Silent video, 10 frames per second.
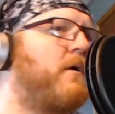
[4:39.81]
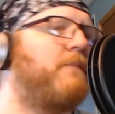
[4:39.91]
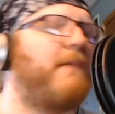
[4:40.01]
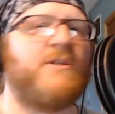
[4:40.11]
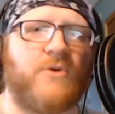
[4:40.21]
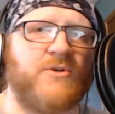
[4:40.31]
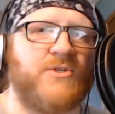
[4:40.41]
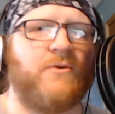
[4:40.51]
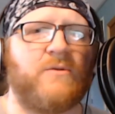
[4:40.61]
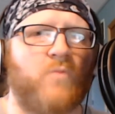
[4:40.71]

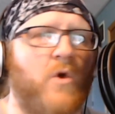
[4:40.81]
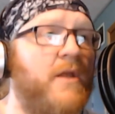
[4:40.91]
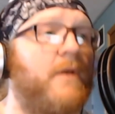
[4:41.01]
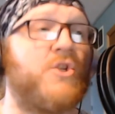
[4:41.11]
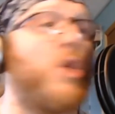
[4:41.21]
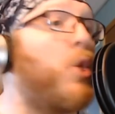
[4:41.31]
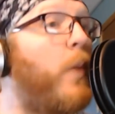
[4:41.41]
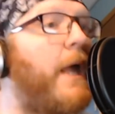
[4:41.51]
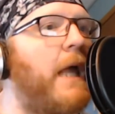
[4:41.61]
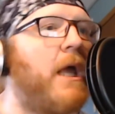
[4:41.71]
Banjo-Kazooie 1 and
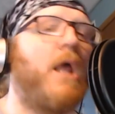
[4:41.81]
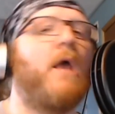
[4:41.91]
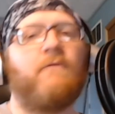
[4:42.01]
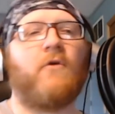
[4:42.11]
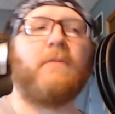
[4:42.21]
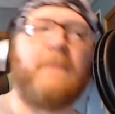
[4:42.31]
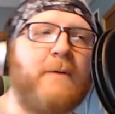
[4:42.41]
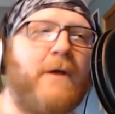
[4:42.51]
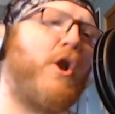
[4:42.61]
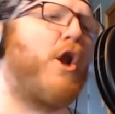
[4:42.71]
2. For all the
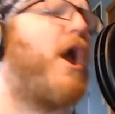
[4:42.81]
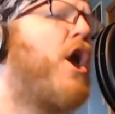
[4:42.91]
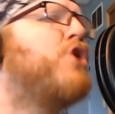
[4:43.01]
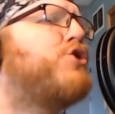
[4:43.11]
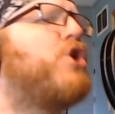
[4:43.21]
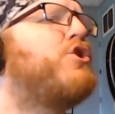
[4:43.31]
people out there like, dude,